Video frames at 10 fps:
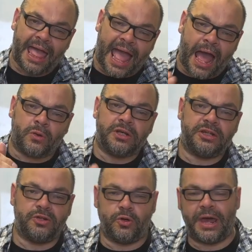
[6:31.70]
How did
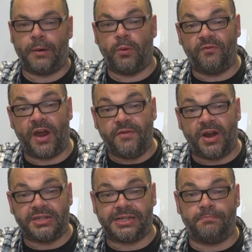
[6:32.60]
he do that? Well, very,
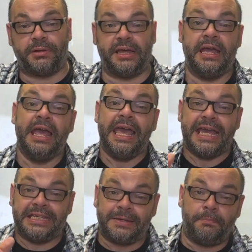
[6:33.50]
very simply,
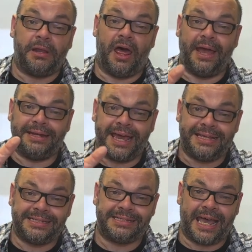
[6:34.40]
he supplied a
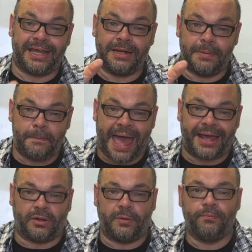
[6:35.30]
second
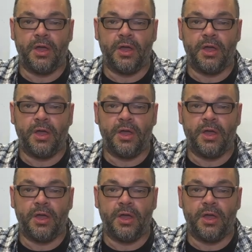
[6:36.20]
paddle.